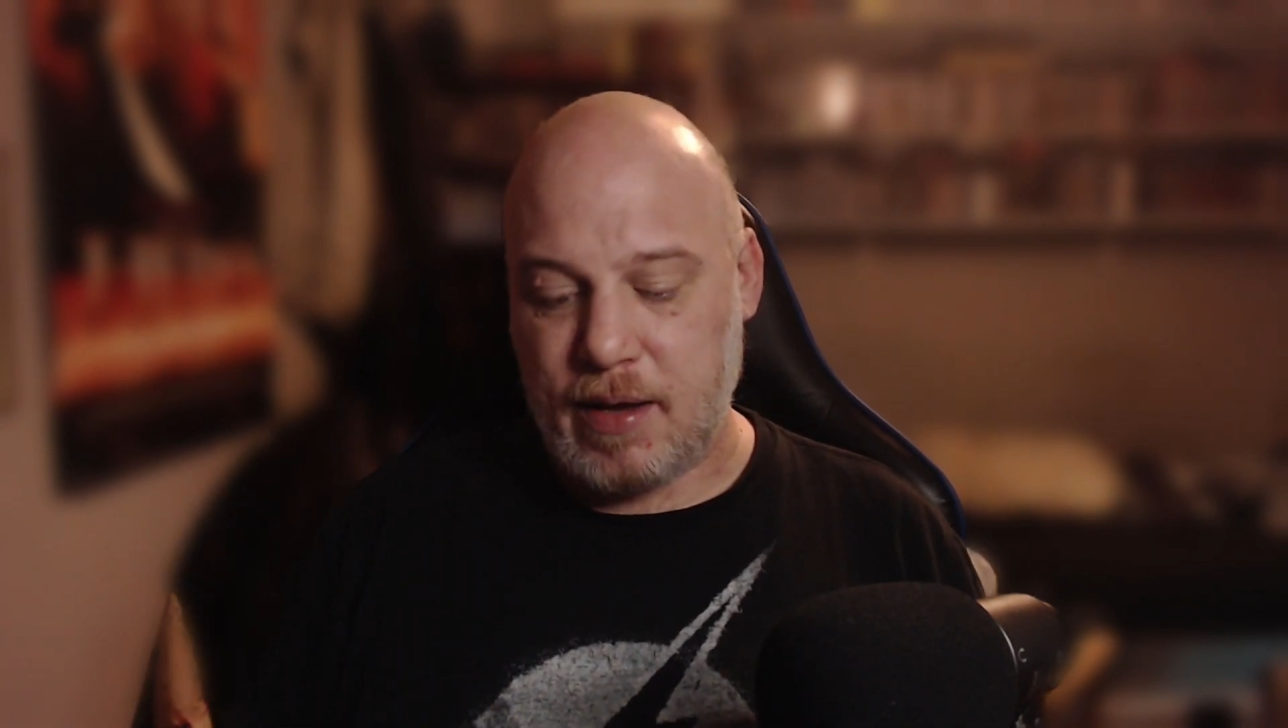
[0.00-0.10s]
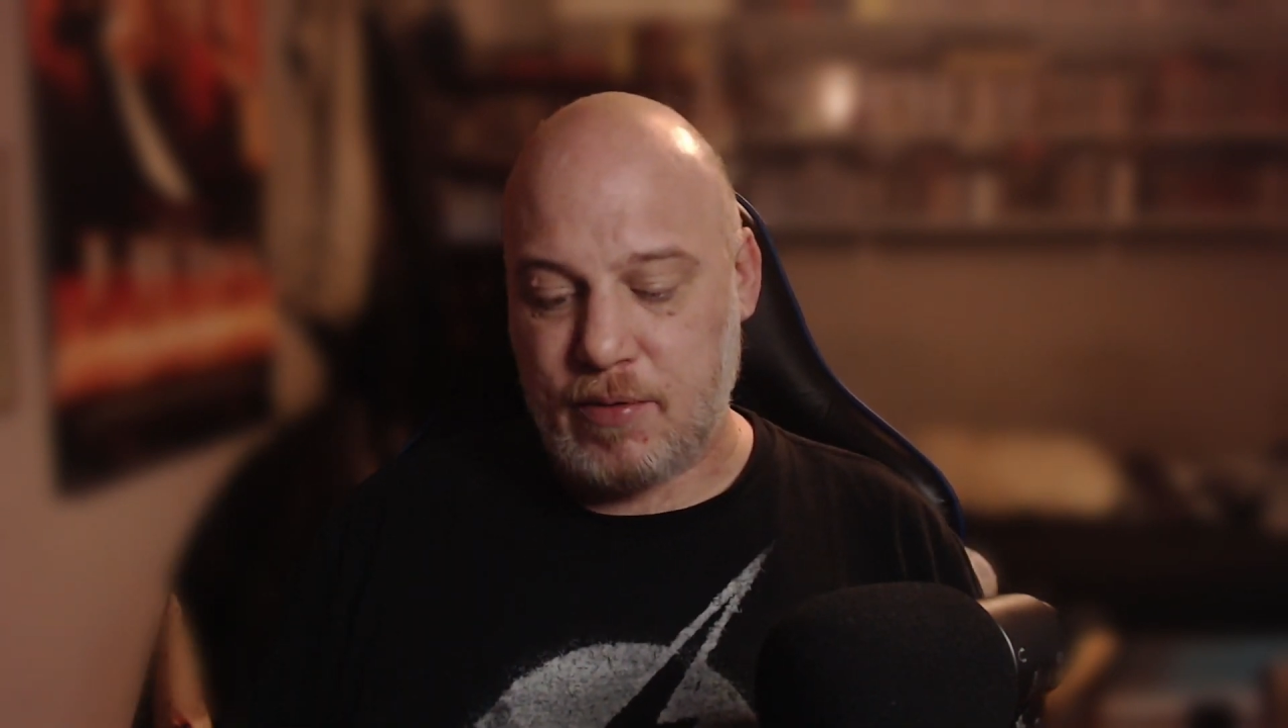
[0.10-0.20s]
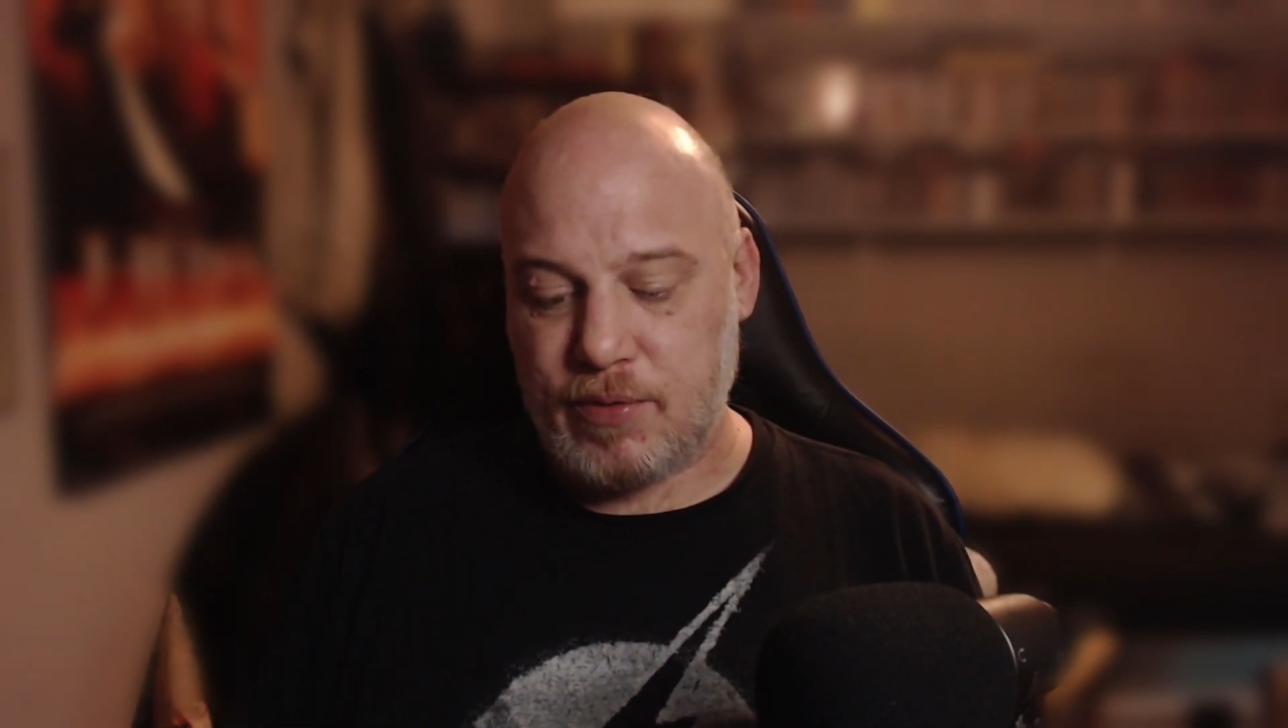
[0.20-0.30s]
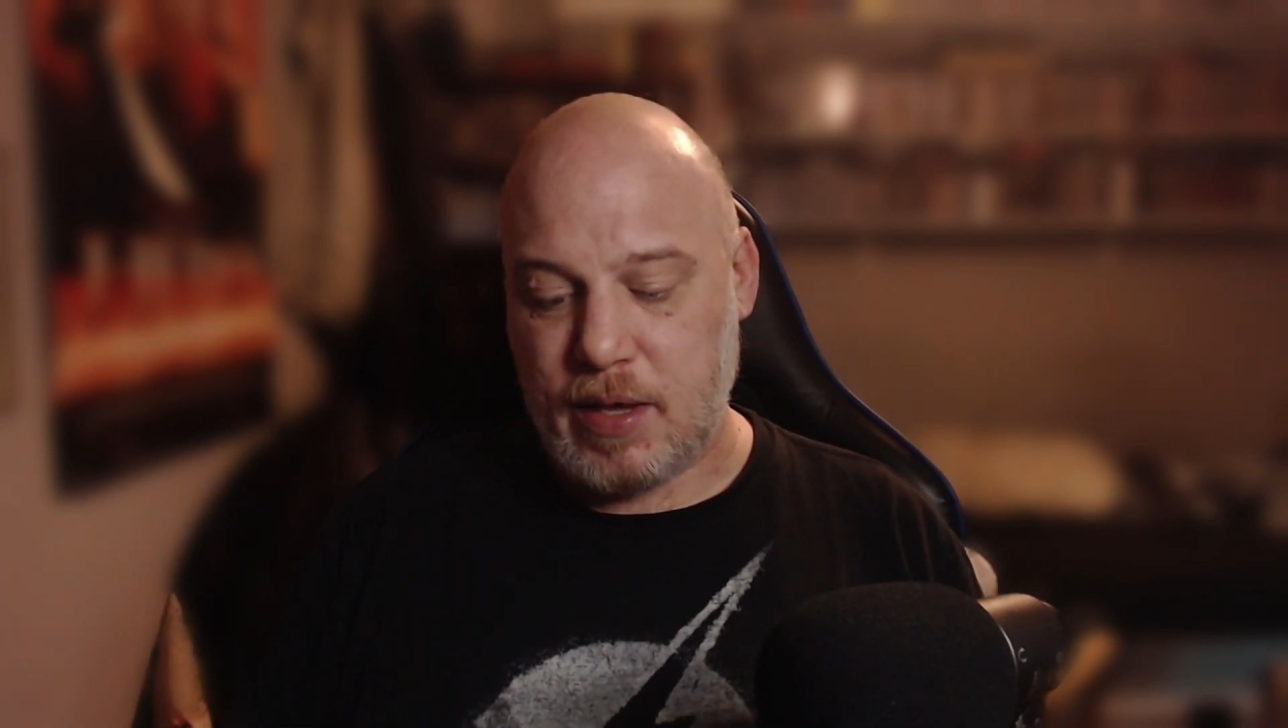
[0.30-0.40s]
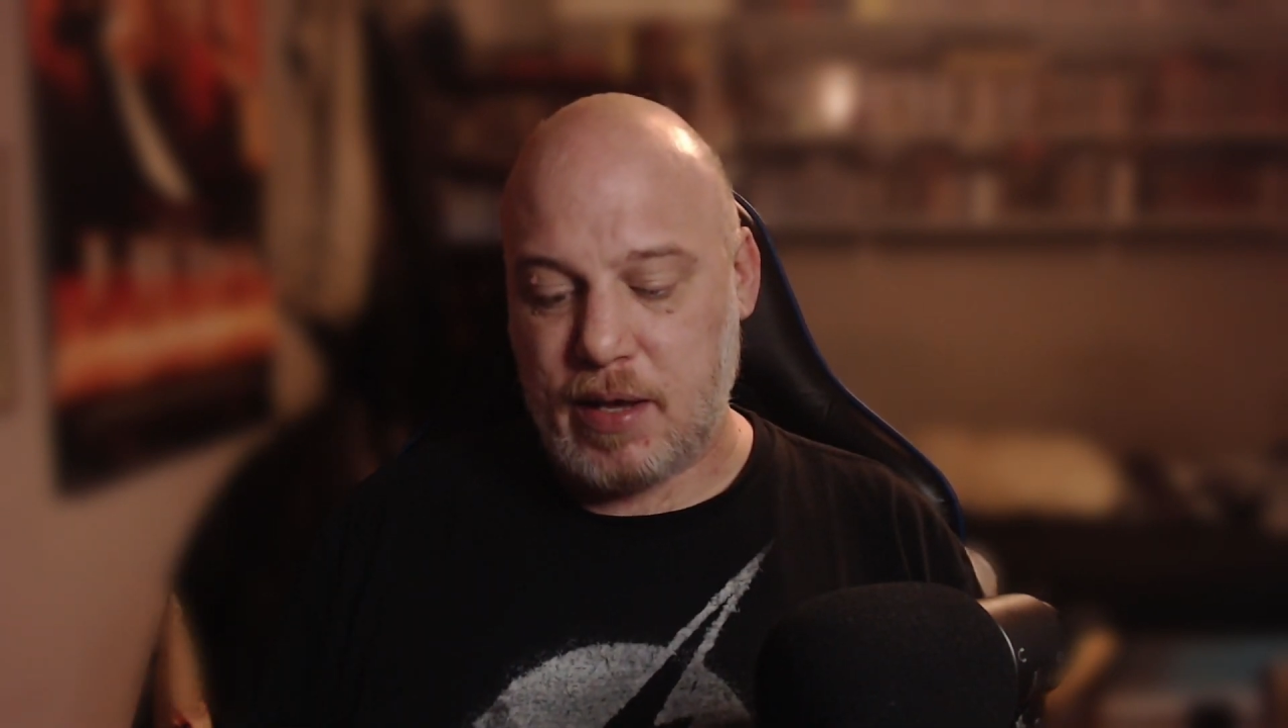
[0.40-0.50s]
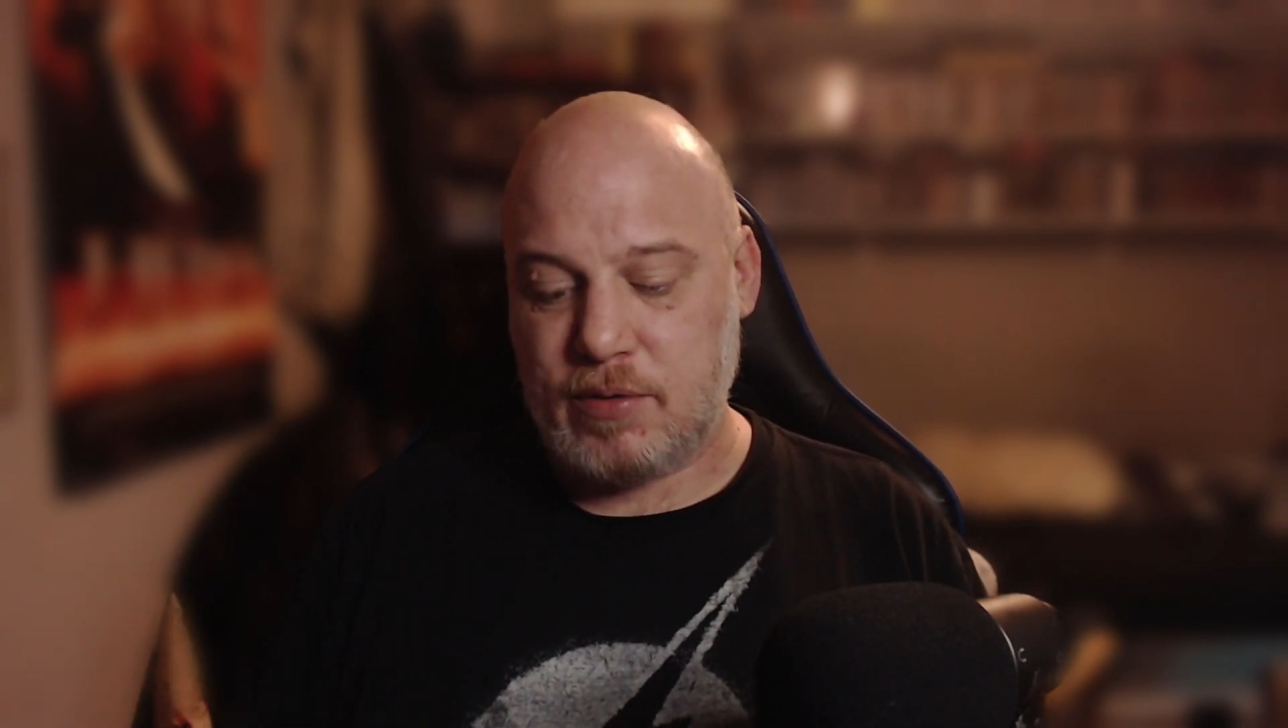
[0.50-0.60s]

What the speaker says: out there